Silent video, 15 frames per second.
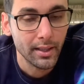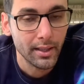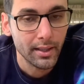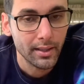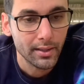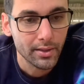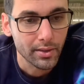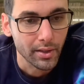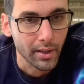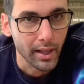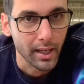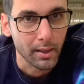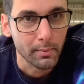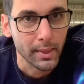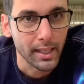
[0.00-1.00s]
So that'll
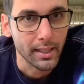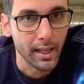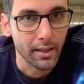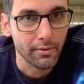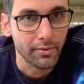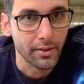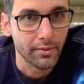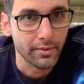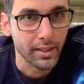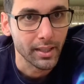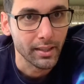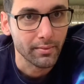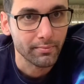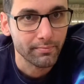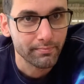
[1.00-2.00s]
be day 15.
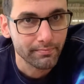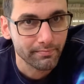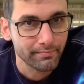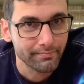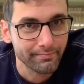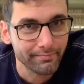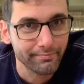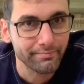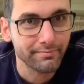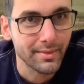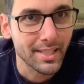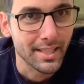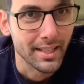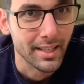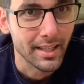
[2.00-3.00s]
See
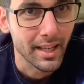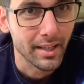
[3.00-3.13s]
you then.